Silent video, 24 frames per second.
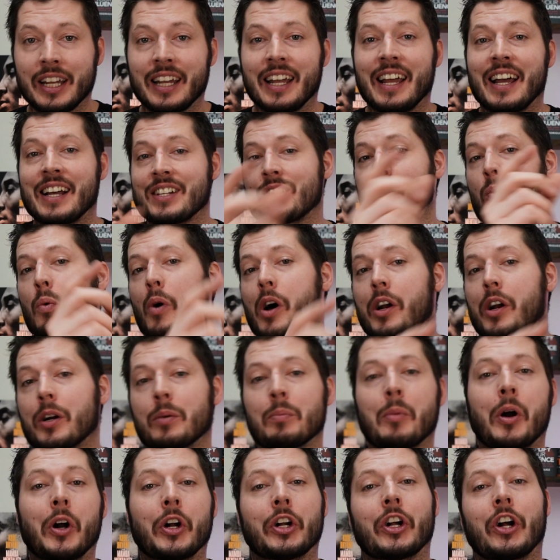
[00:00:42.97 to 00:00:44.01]
It has a
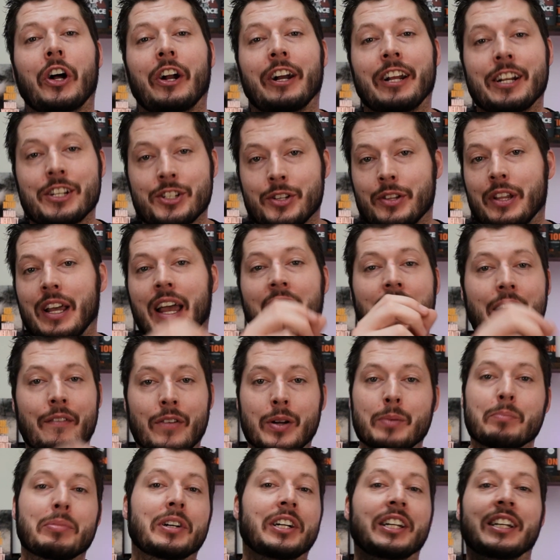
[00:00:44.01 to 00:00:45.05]
watermark on it so that
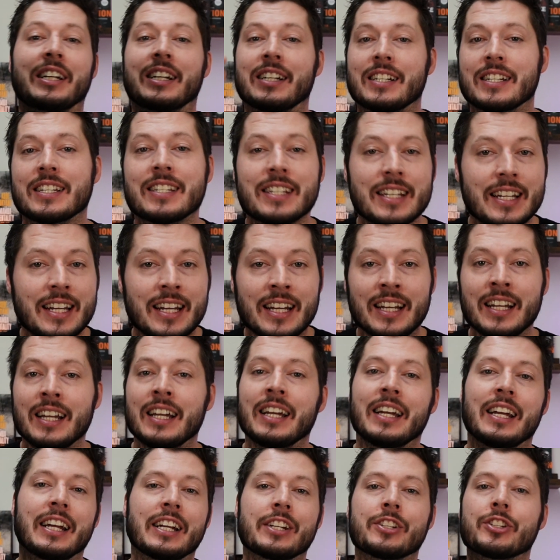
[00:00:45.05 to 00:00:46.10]
everybody can see
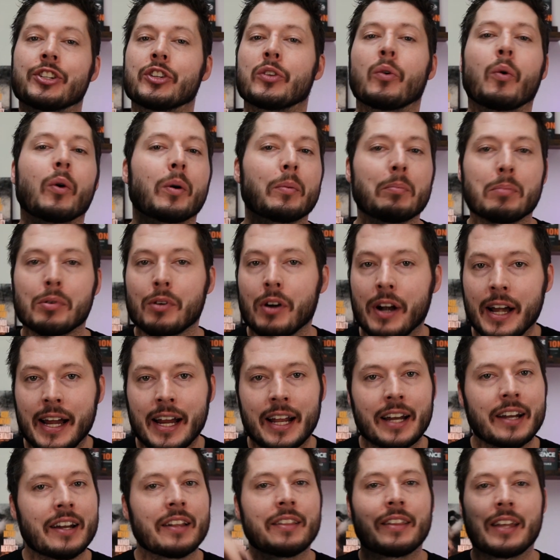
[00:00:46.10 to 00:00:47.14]
it's your
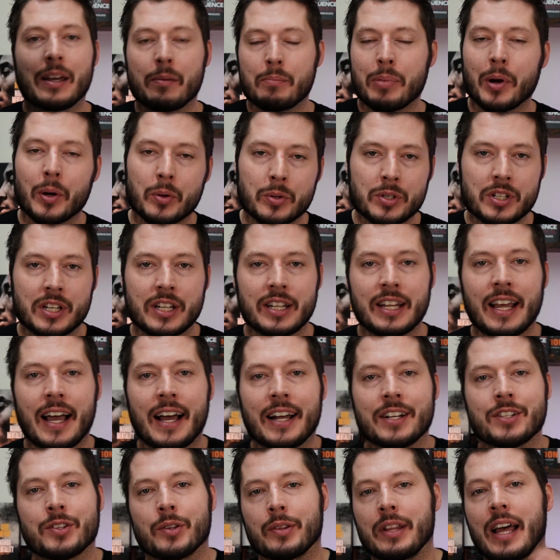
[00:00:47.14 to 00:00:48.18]
brand that posted
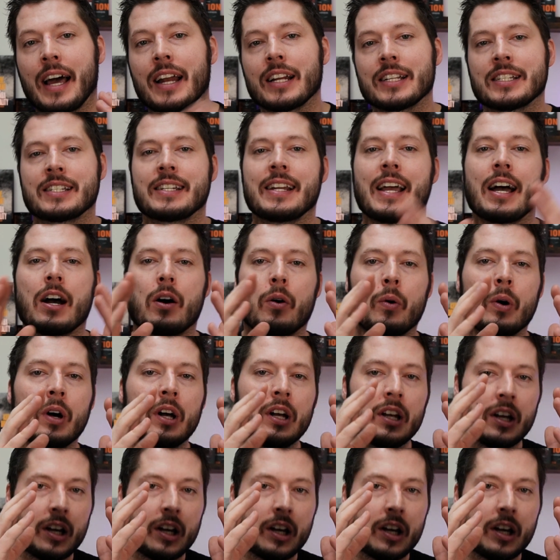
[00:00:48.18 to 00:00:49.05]
that. So that is now